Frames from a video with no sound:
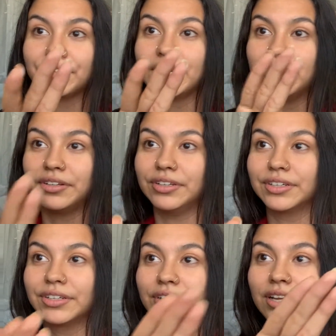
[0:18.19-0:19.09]
I need to
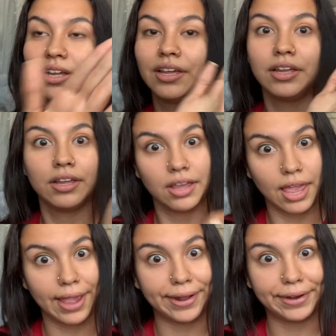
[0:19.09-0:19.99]
look
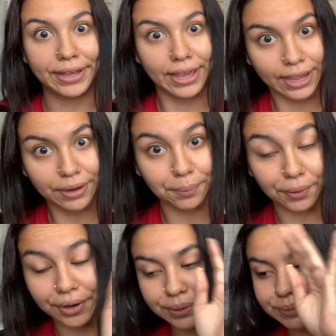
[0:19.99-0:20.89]
at the
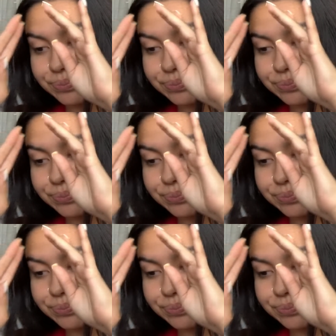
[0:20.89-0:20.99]
camera.